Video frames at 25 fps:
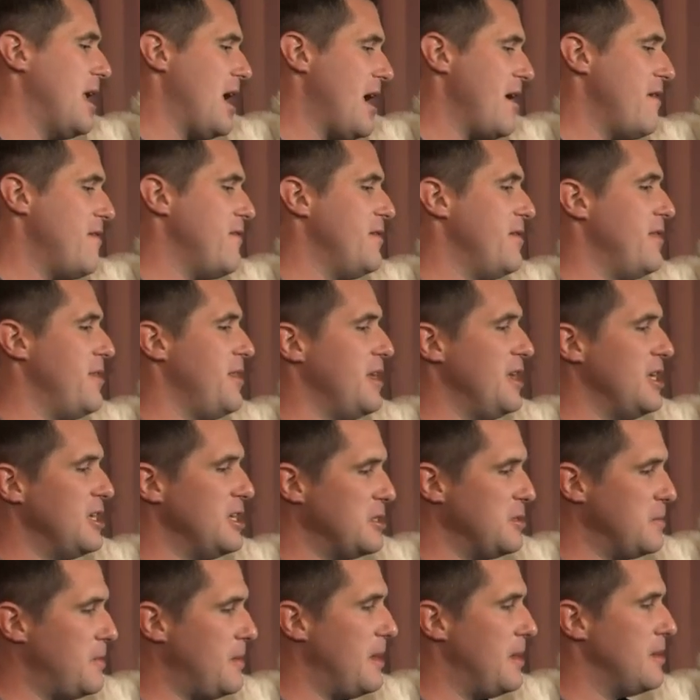Everything
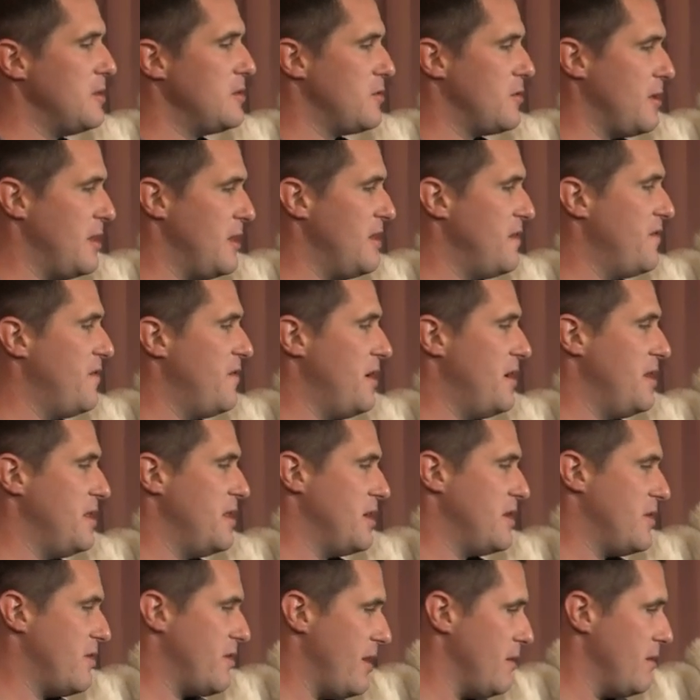is about trying to
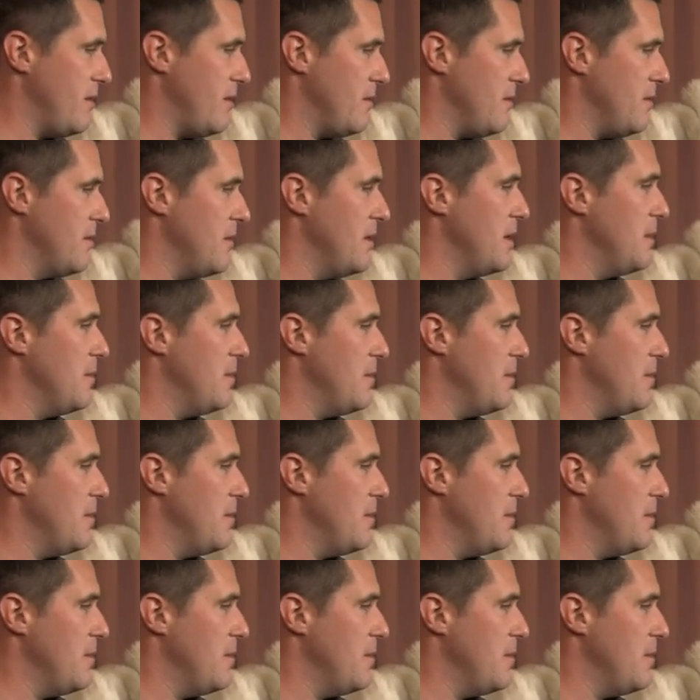find the Grail